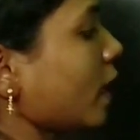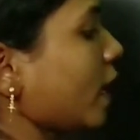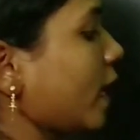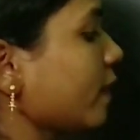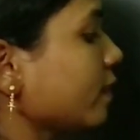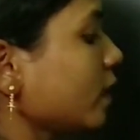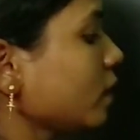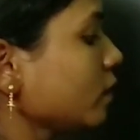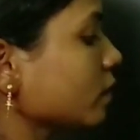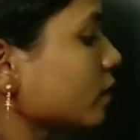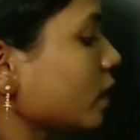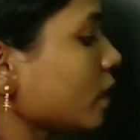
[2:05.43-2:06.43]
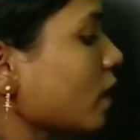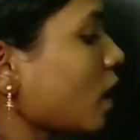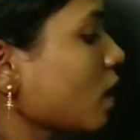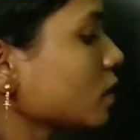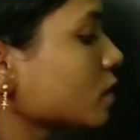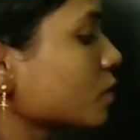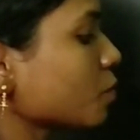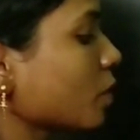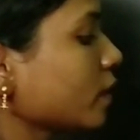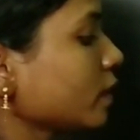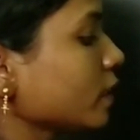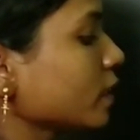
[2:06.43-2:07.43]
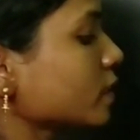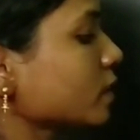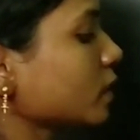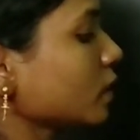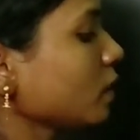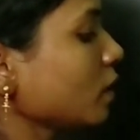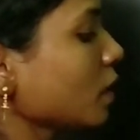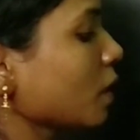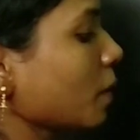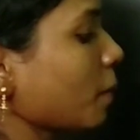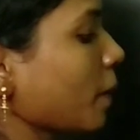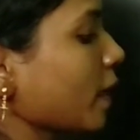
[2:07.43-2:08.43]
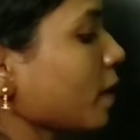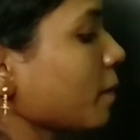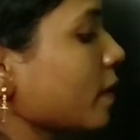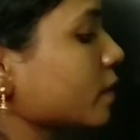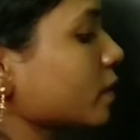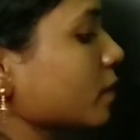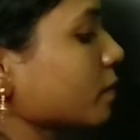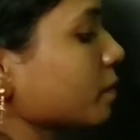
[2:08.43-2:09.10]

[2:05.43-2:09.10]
and then the last one is the pia mater.